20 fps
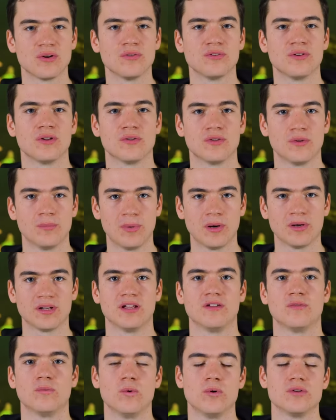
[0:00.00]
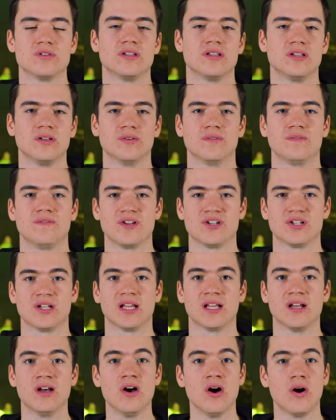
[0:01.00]
on the body of water that you're
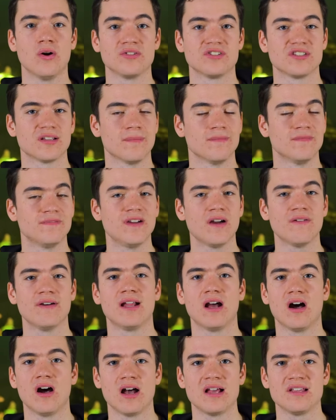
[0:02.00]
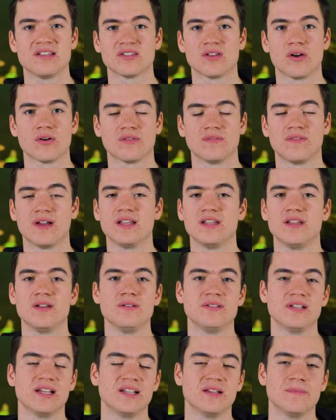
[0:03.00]
fishing. On some very high stock
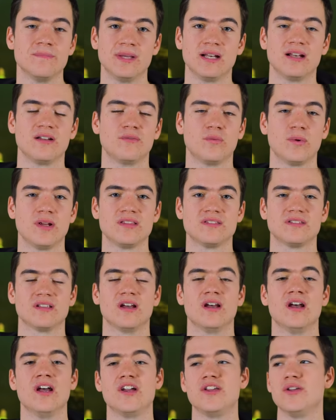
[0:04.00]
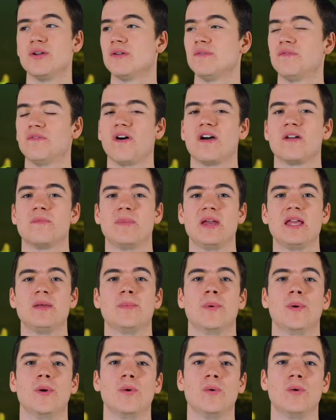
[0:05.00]
venues in the middle of winter, you can find
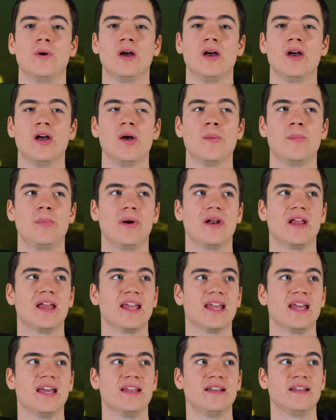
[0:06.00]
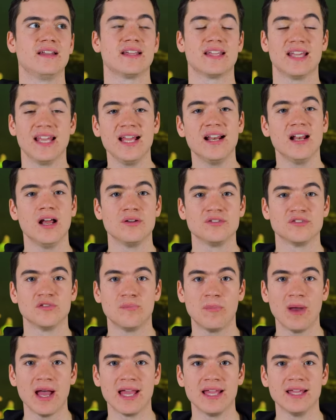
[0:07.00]
people putting in kilos
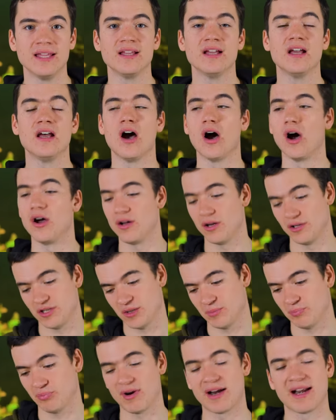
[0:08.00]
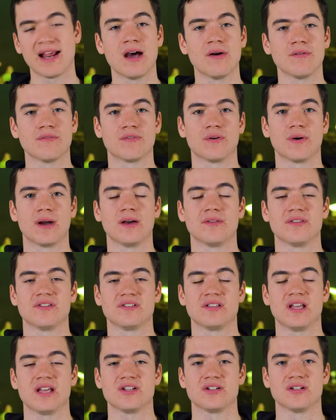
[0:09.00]
of bait spread out throughout the
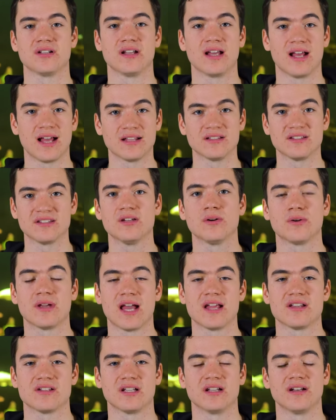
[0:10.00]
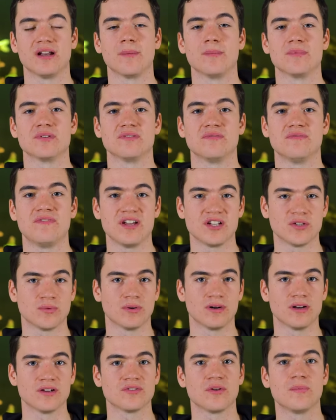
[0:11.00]
session and still catching numbers of fish,
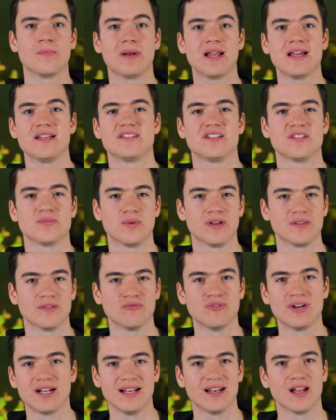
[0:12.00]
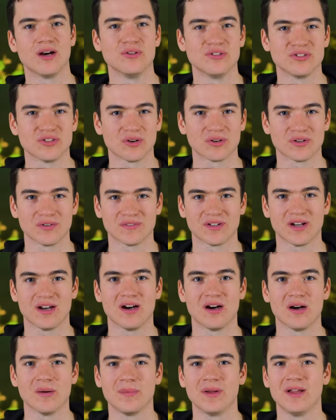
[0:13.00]
whereas on places with a really low stock of
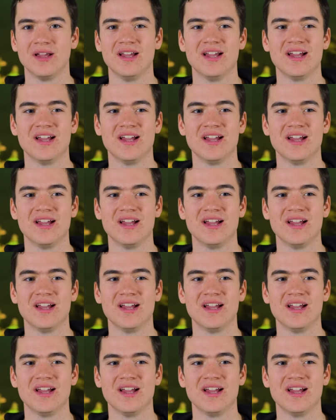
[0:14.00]
carp,